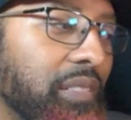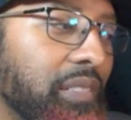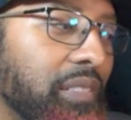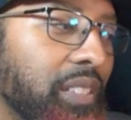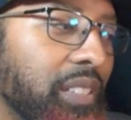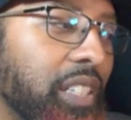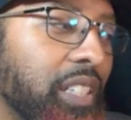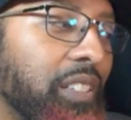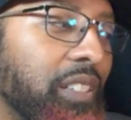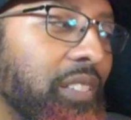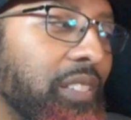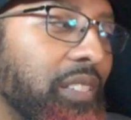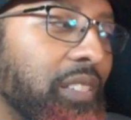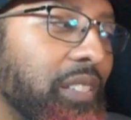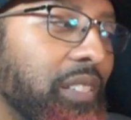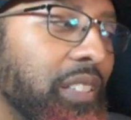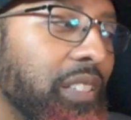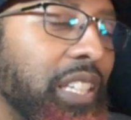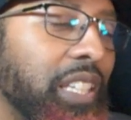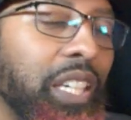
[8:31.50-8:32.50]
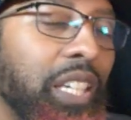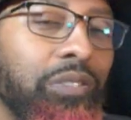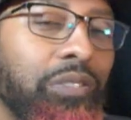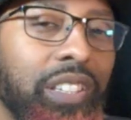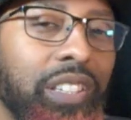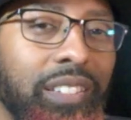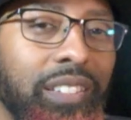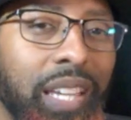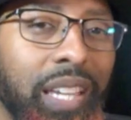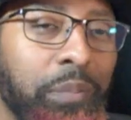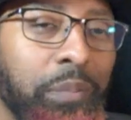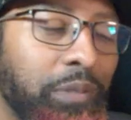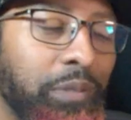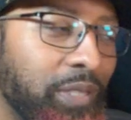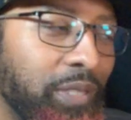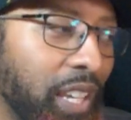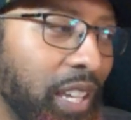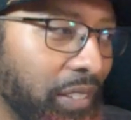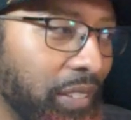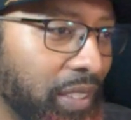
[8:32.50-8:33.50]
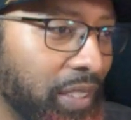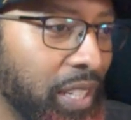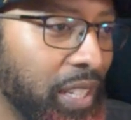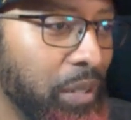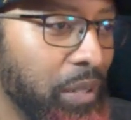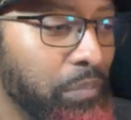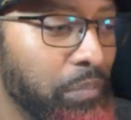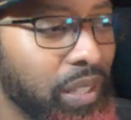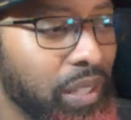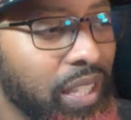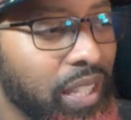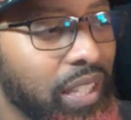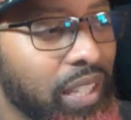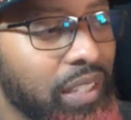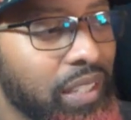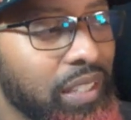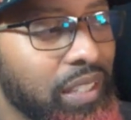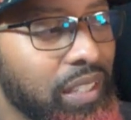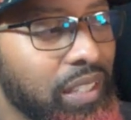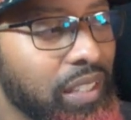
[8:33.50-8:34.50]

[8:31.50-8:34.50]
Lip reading: Because given the type of deck that I'm playing,